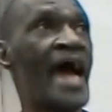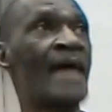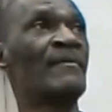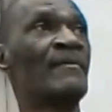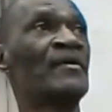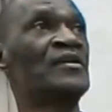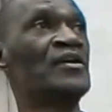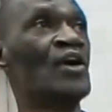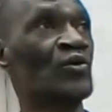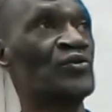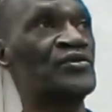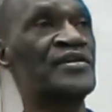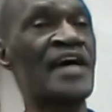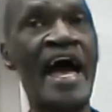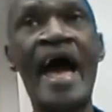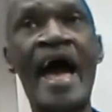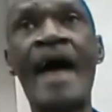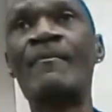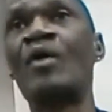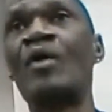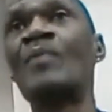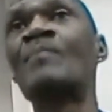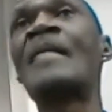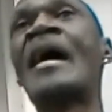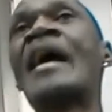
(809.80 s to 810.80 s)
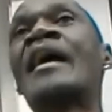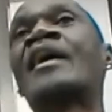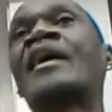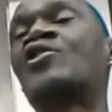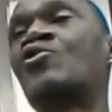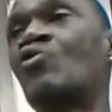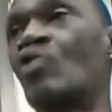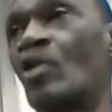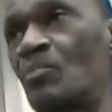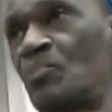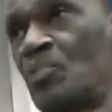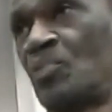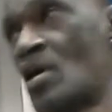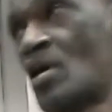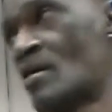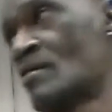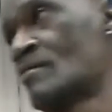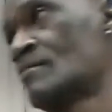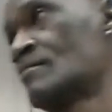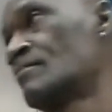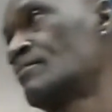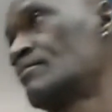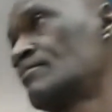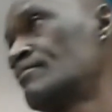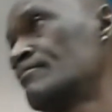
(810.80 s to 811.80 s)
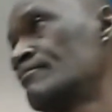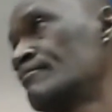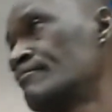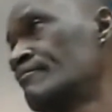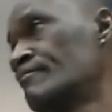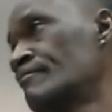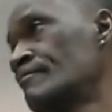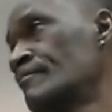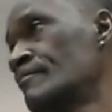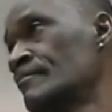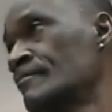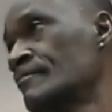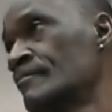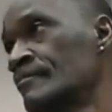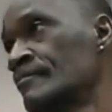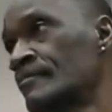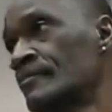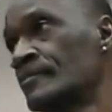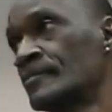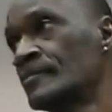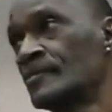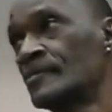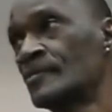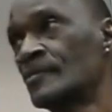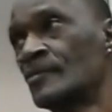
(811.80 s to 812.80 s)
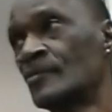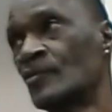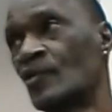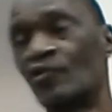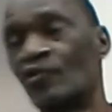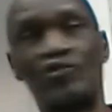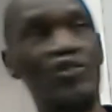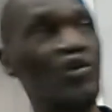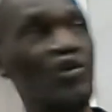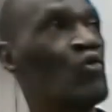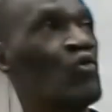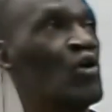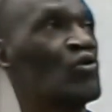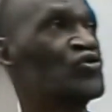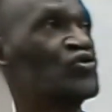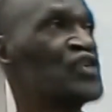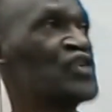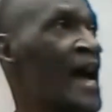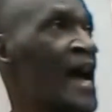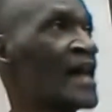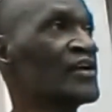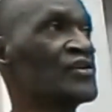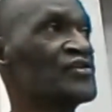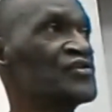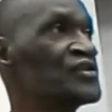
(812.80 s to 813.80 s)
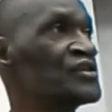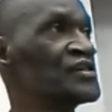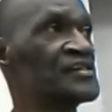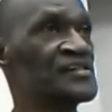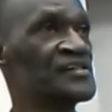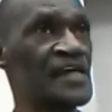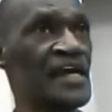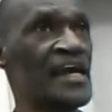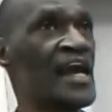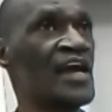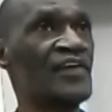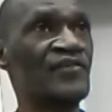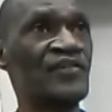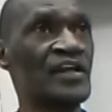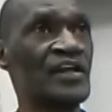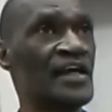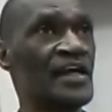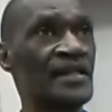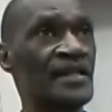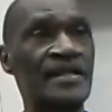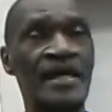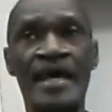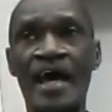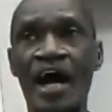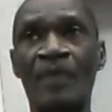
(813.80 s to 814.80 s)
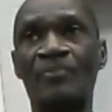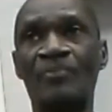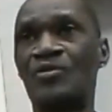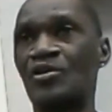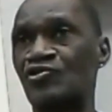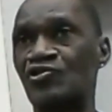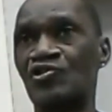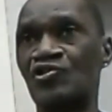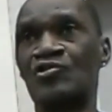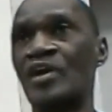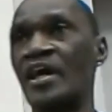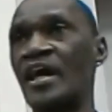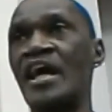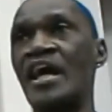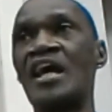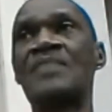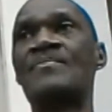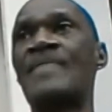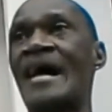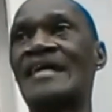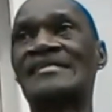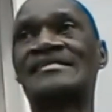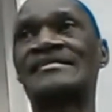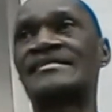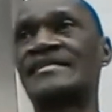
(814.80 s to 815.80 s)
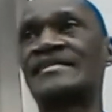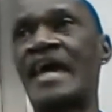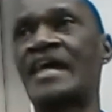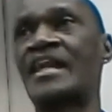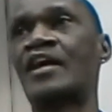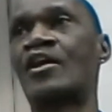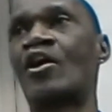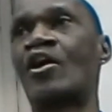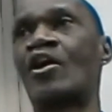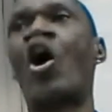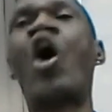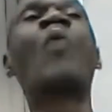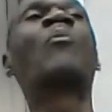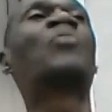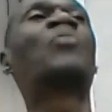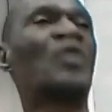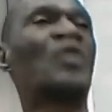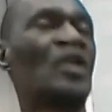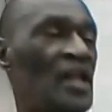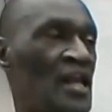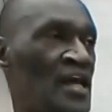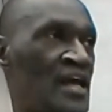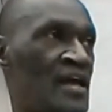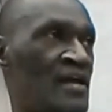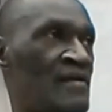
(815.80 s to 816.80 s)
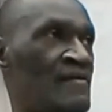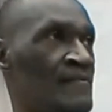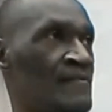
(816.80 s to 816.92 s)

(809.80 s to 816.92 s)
and your time will make you a punk. Because you won't challenge the disease and get the help that you need by saying it openly.